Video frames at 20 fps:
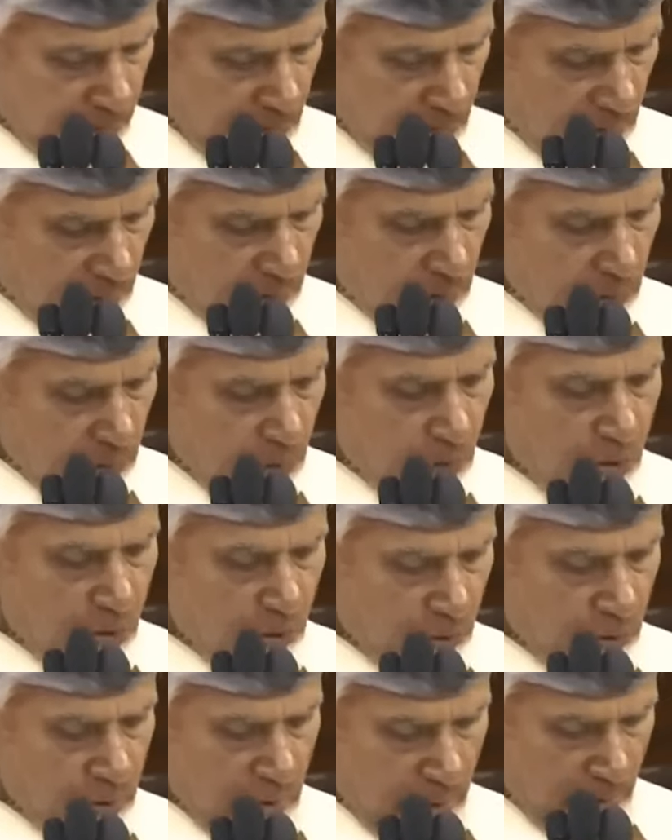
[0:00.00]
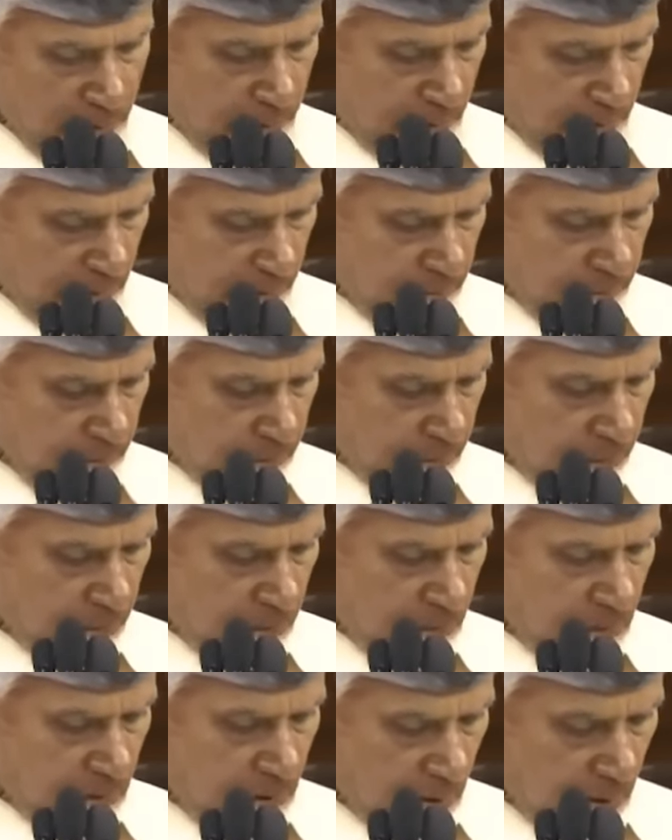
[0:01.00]
That is going to happen.
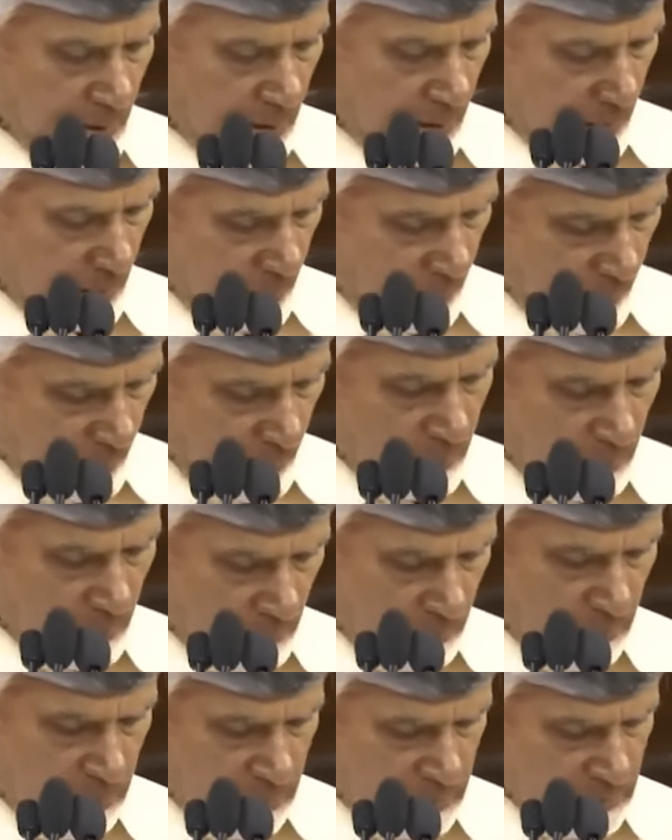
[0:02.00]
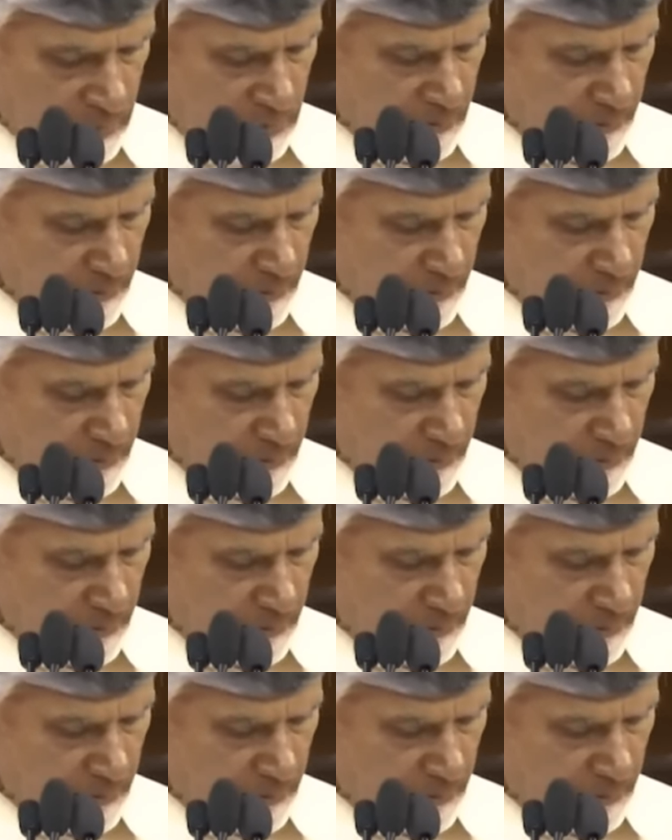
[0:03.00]
Under this,